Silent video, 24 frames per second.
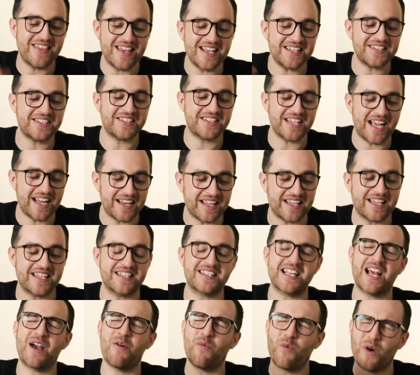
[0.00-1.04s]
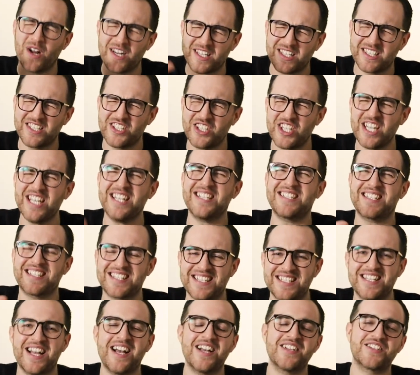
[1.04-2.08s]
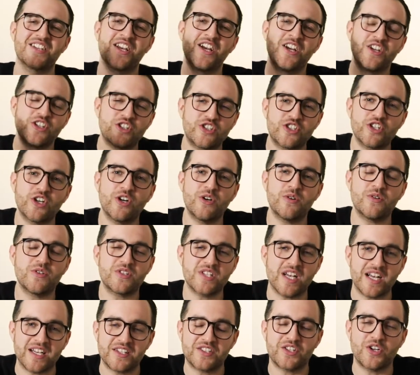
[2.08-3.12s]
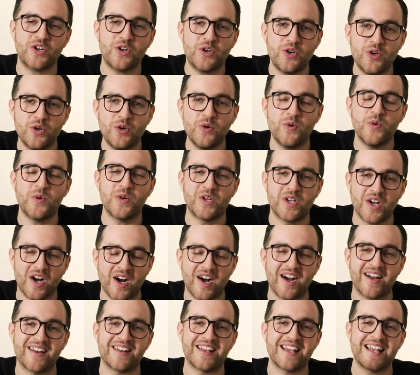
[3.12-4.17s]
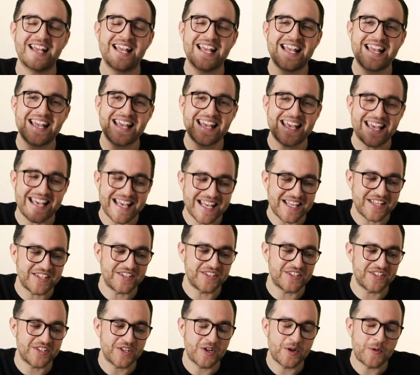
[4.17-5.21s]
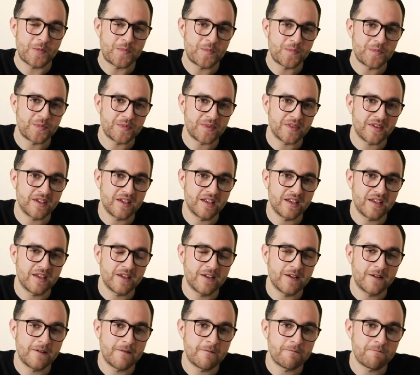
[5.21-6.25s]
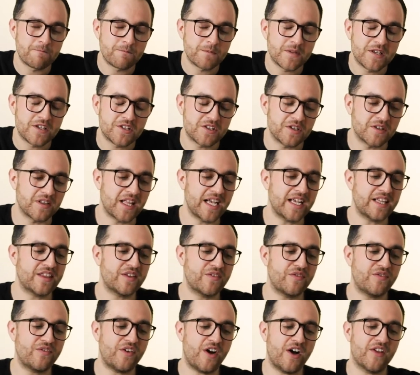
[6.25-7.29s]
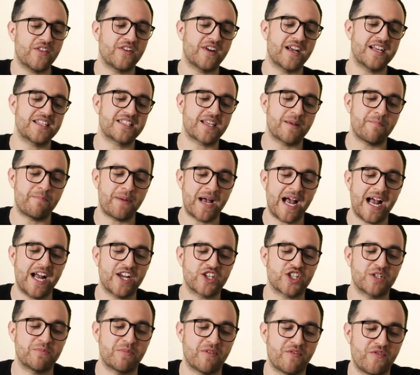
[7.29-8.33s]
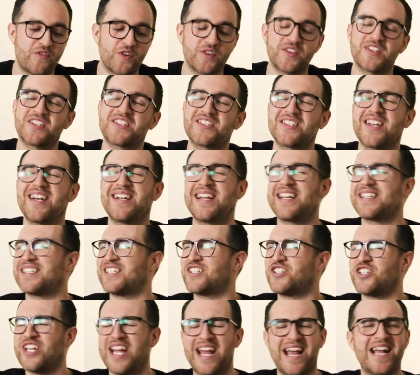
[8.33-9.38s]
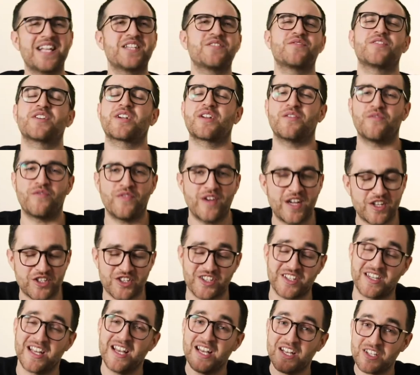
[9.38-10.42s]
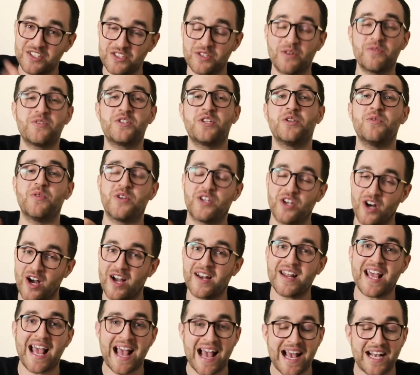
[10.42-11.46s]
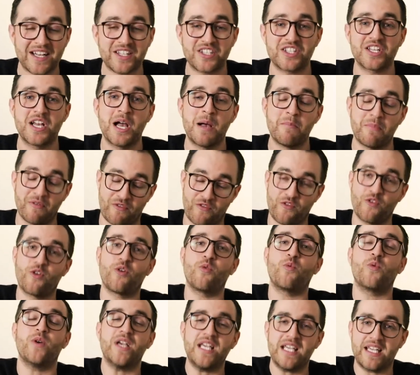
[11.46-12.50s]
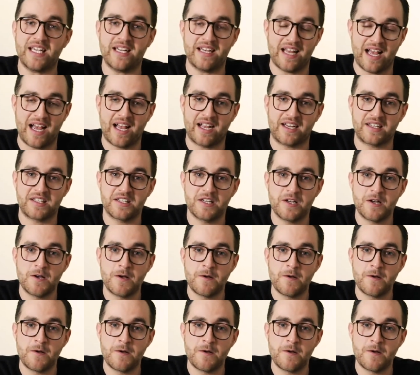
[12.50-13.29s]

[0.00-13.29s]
this setting is that what Jesus does shows us who God is. So like the father has compassion before the son has a chance for confession, so too God acts before we can act.